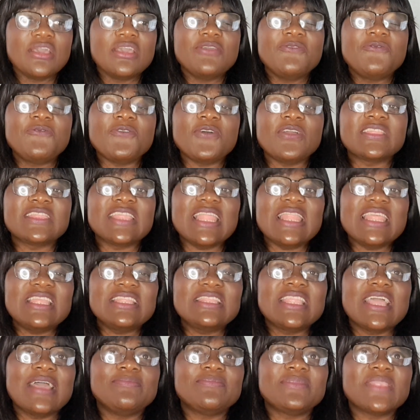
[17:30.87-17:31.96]
If you're
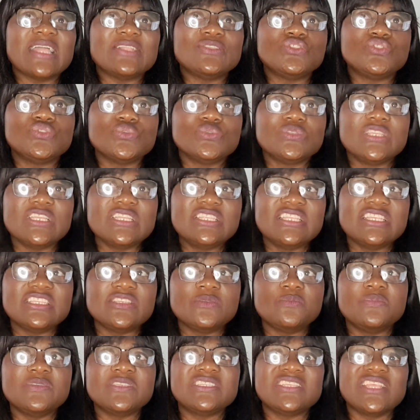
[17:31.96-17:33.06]
telling them that you did
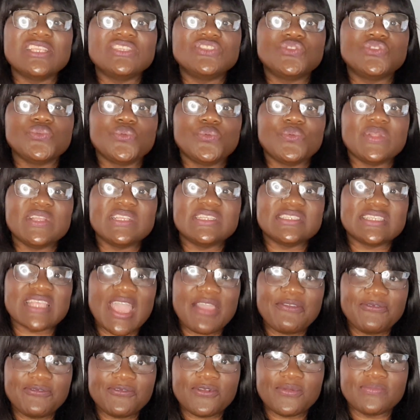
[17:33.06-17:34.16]
this business, you
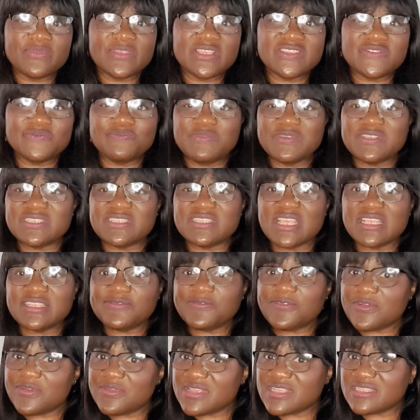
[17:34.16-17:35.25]
resigned from this business,
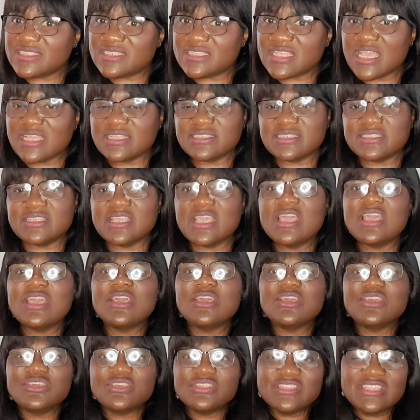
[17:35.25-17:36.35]
for instance,
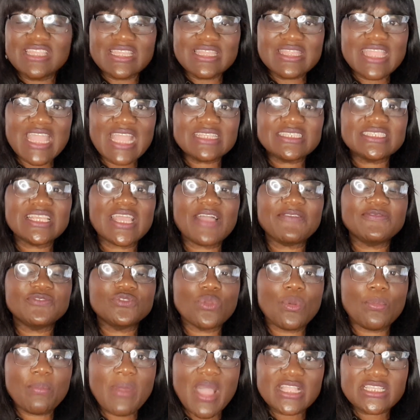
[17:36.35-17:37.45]
the dates have
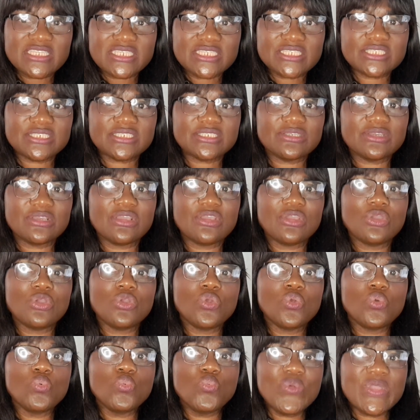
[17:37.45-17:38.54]
to match
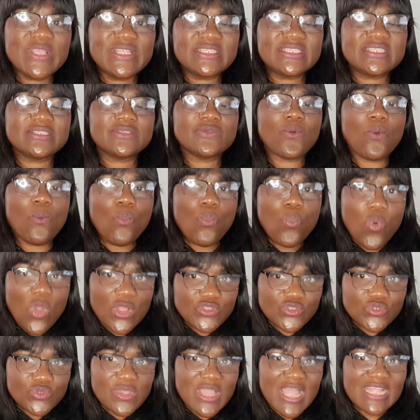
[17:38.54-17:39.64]
with
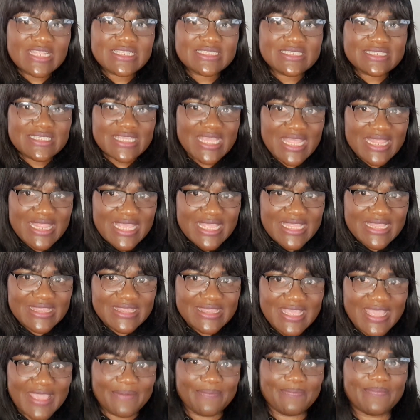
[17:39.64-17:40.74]
what you are
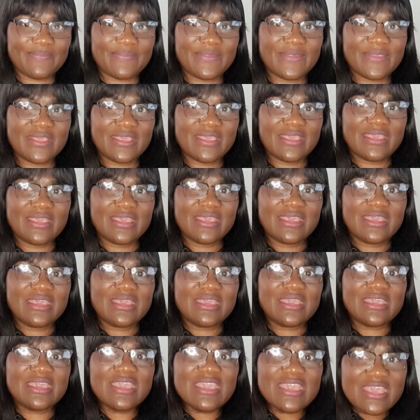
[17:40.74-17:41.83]
telling them
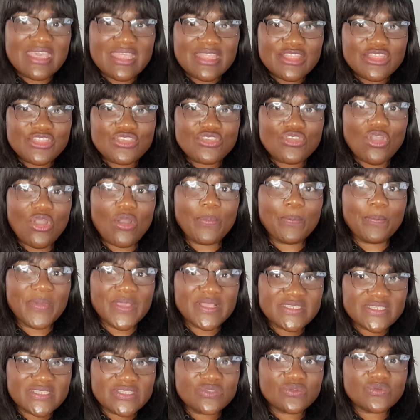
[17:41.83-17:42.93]
in your
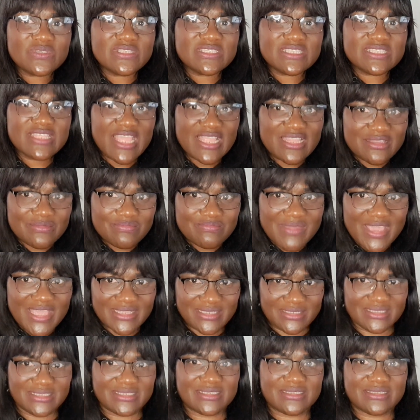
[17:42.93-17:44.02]
personal
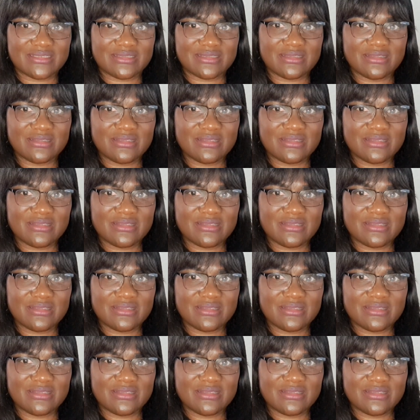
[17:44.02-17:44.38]
statements.